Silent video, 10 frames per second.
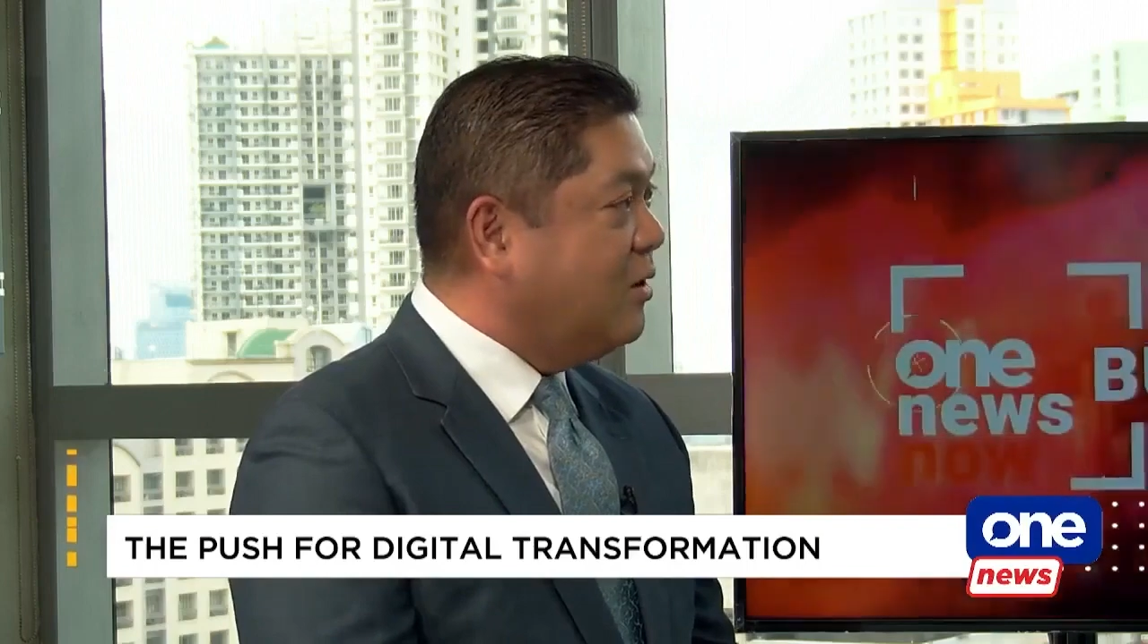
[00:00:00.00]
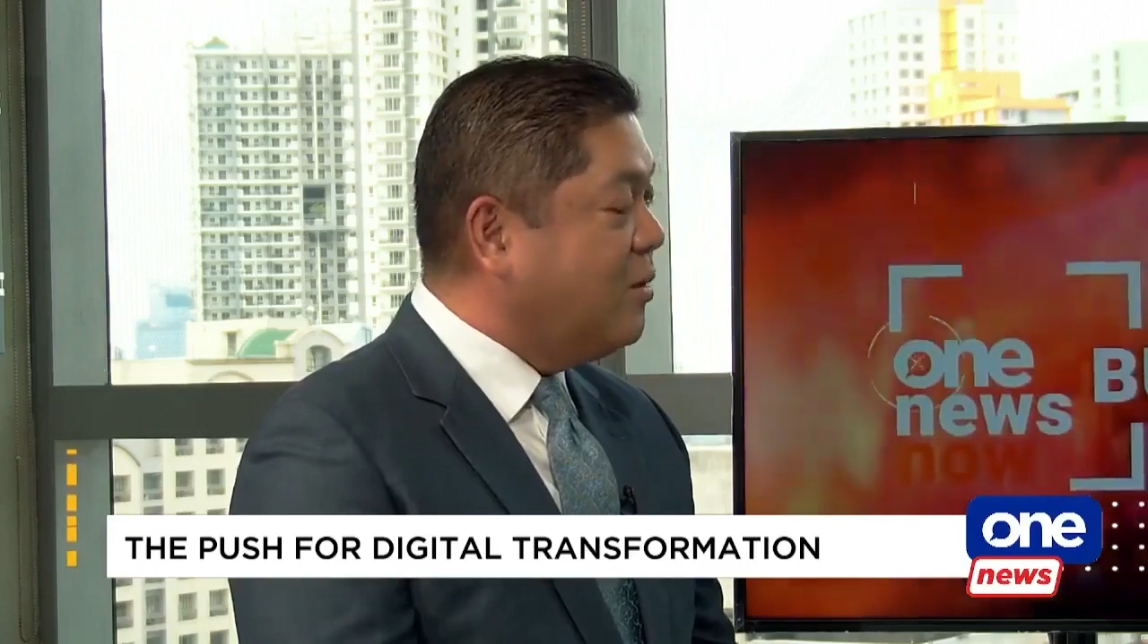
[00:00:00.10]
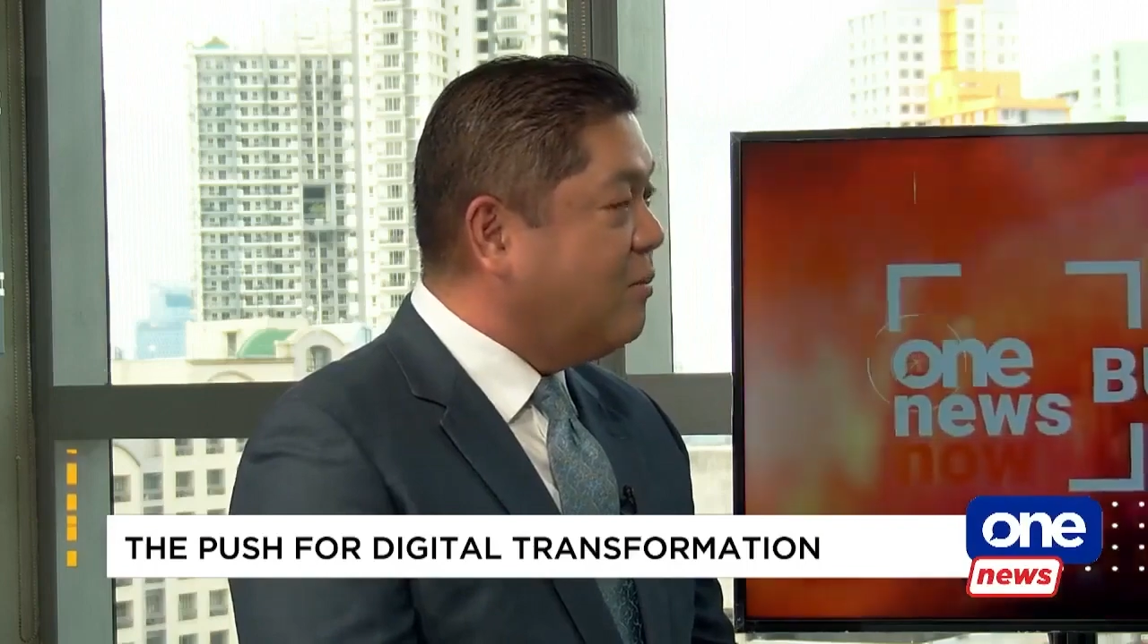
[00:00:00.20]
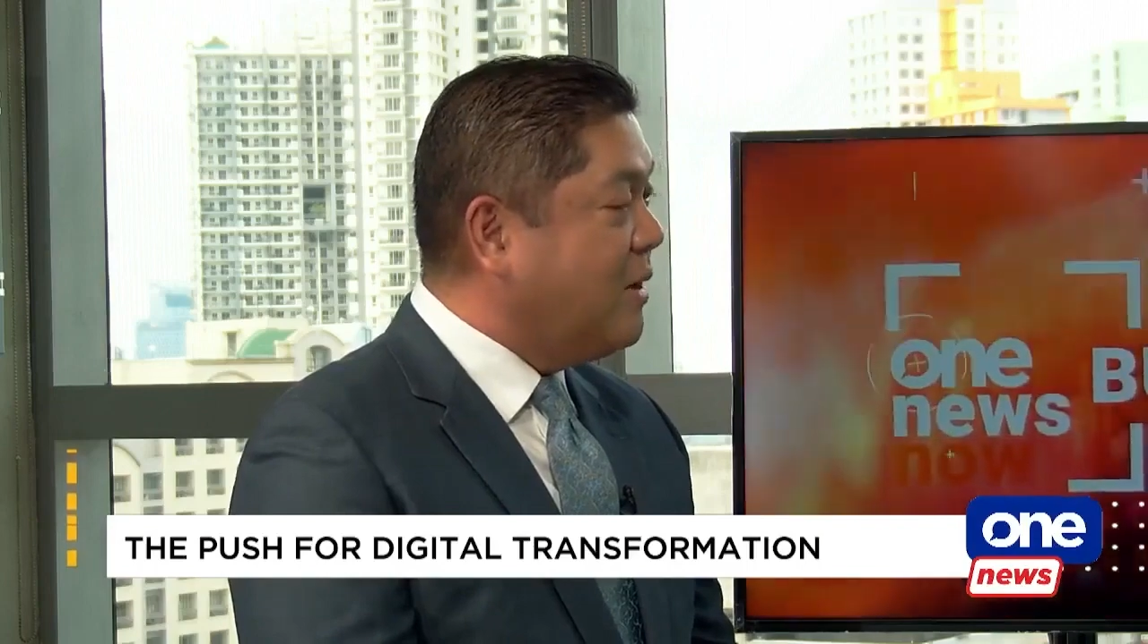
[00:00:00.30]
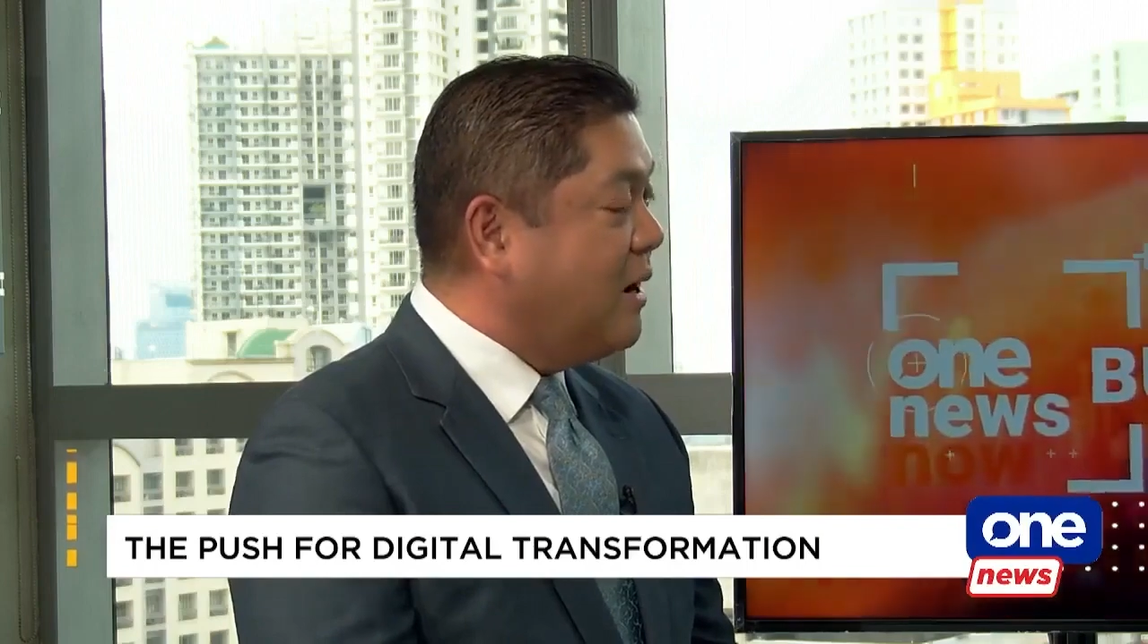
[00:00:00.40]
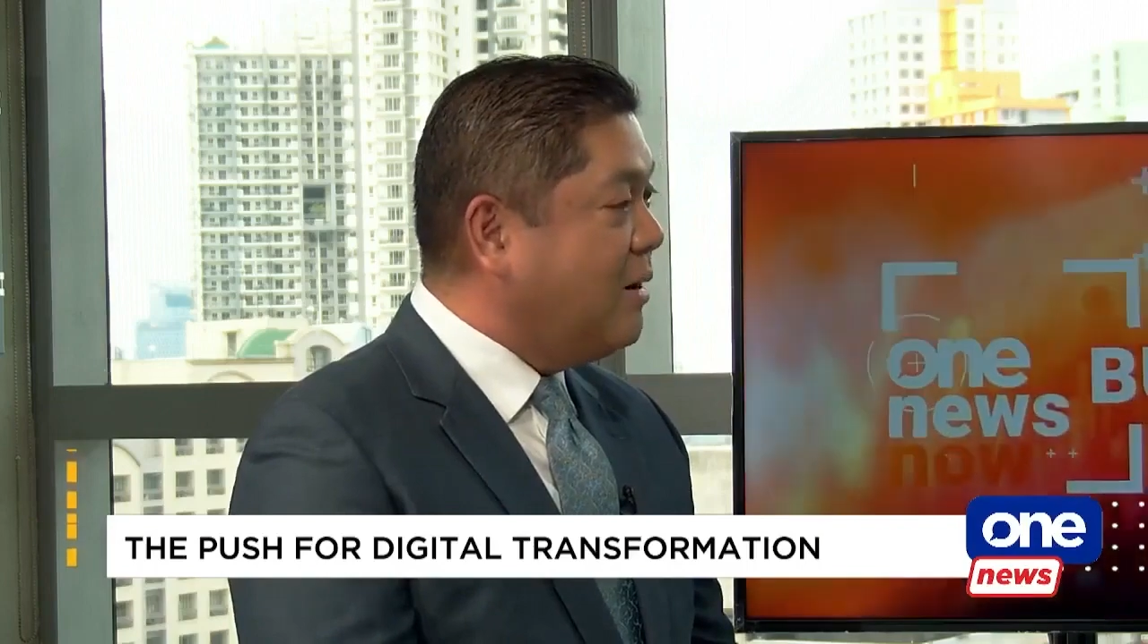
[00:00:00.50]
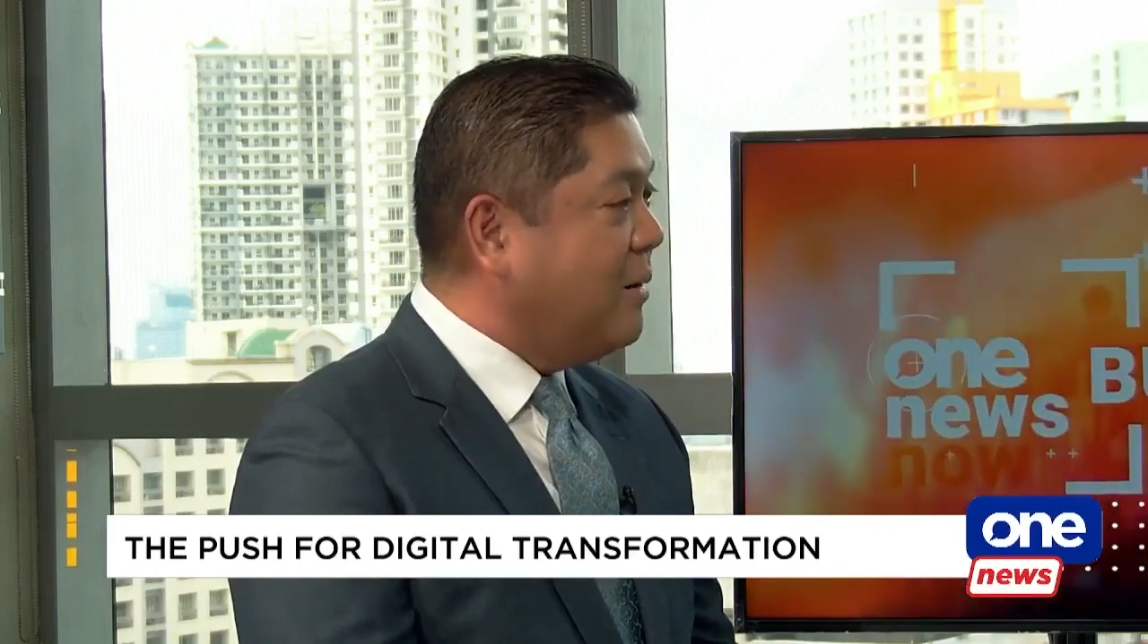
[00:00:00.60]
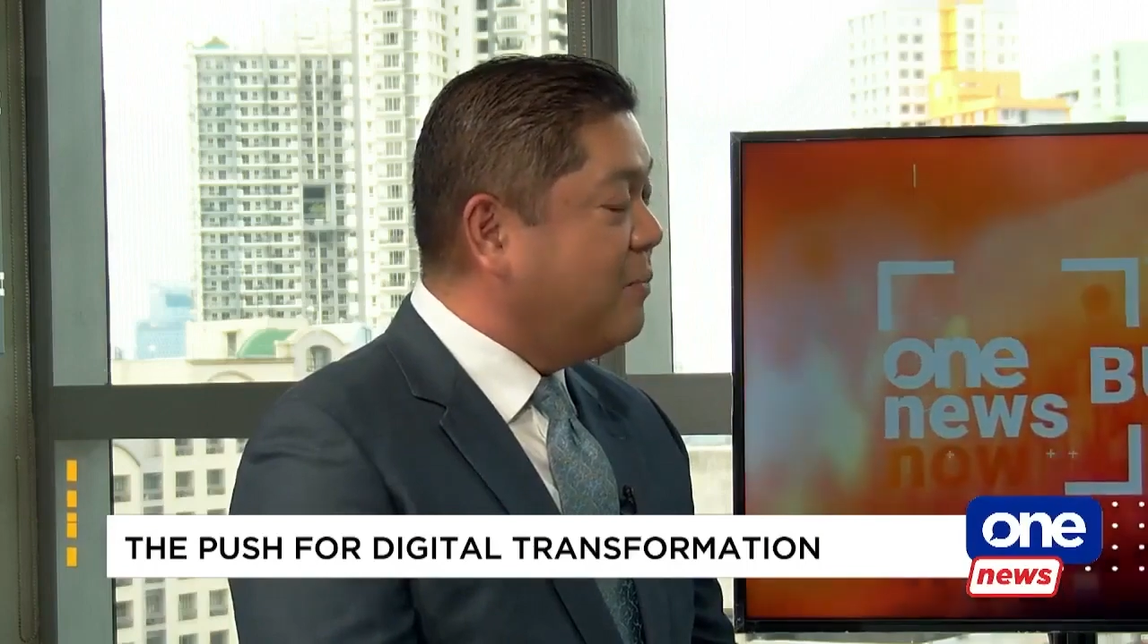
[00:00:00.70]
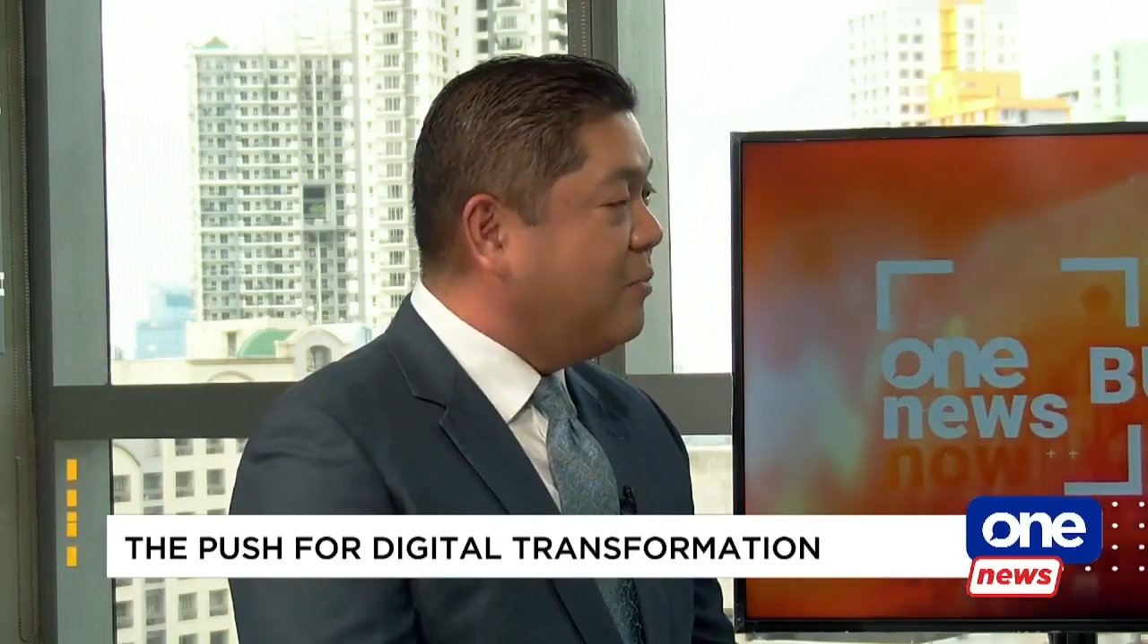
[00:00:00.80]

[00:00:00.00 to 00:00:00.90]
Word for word: the um,